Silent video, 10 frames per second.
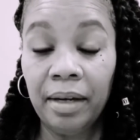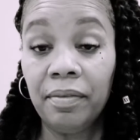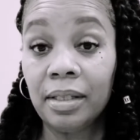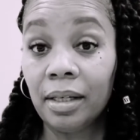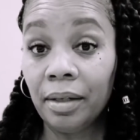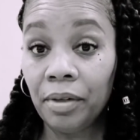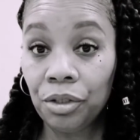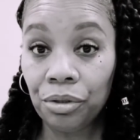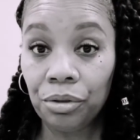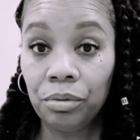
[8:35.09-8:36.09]
visit
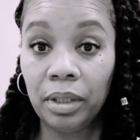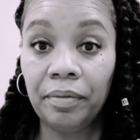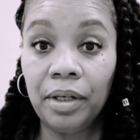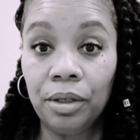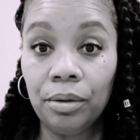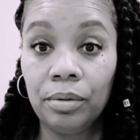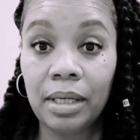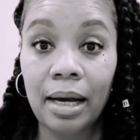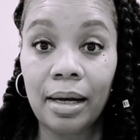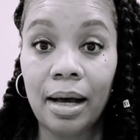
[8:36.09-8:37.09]

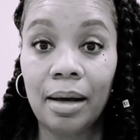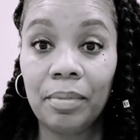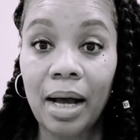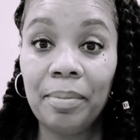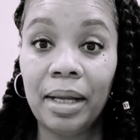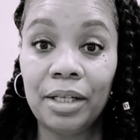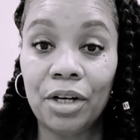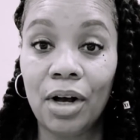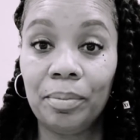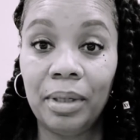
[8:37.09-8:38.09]
livingtruelivingyou.com. God bless
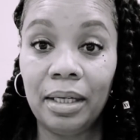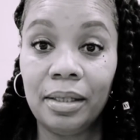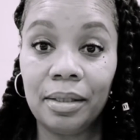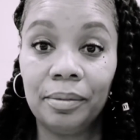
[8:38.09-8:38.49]
y'all. Peace.